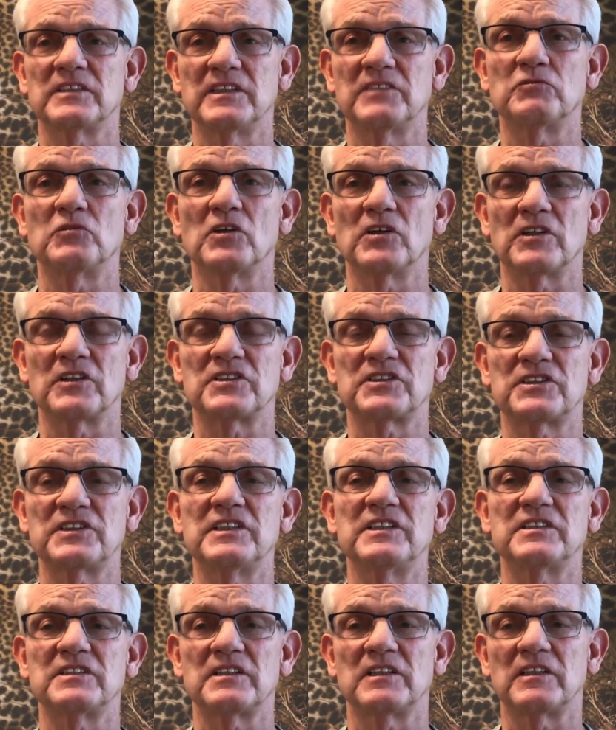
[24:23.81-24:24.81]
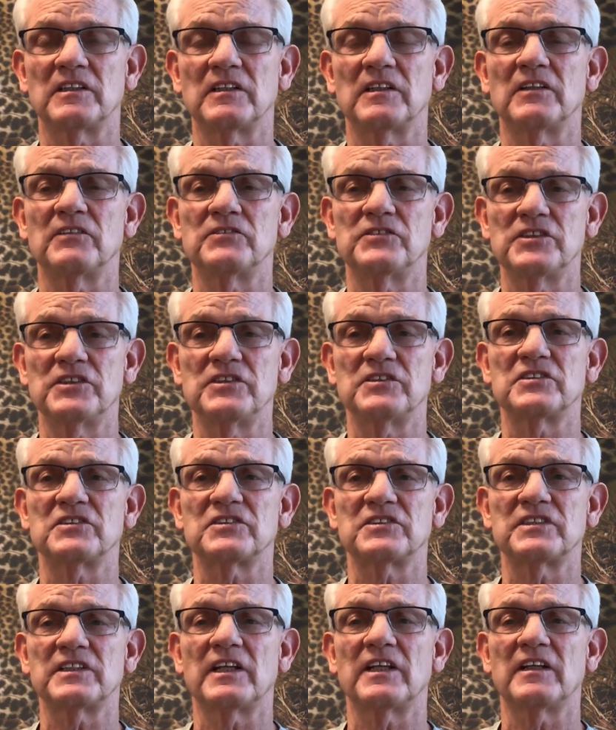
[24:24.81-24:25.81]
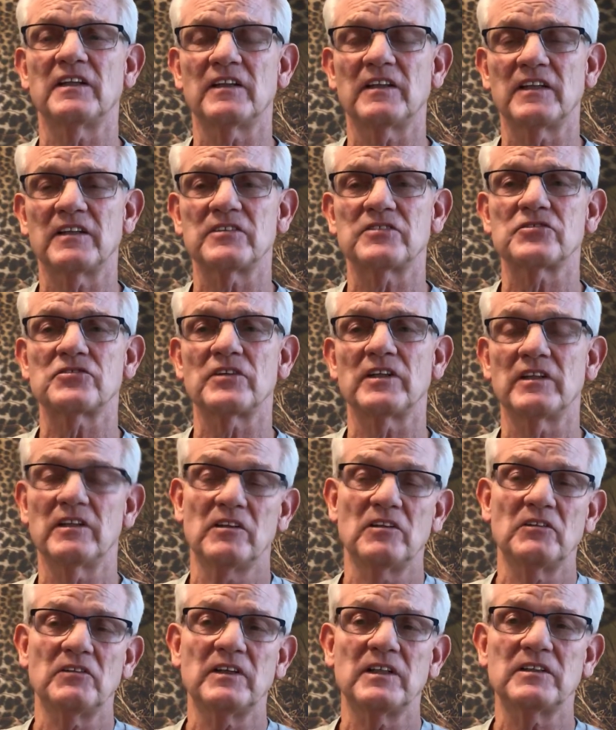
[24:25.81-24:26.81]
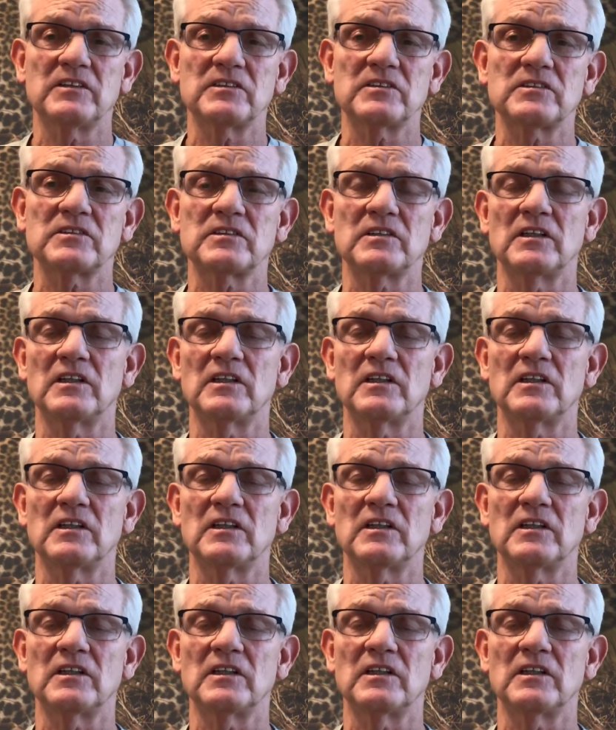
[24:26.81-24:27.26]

we're in a season of Jesus setting things straight. You know, we've got this